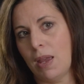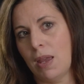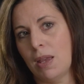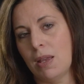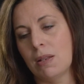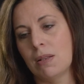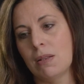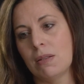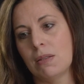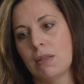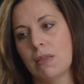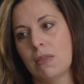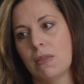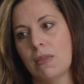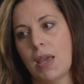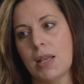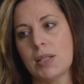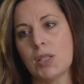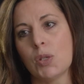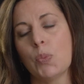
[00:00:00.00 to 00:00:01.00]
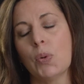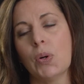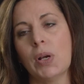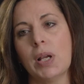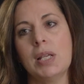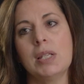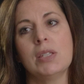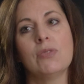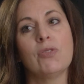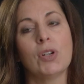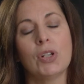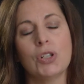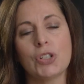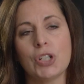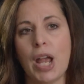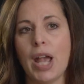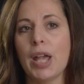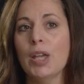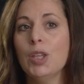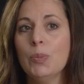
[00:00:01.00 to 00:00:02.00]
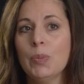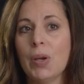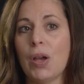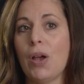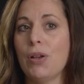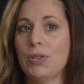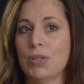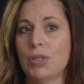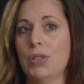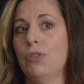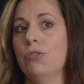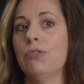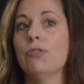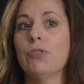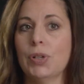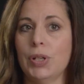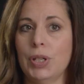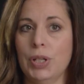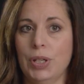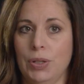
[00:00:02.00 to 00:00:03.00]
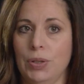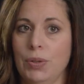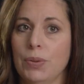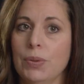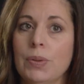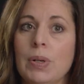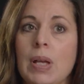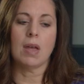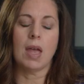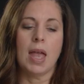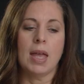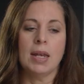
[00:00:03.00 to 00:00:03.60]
and that support is for your child, but also for you.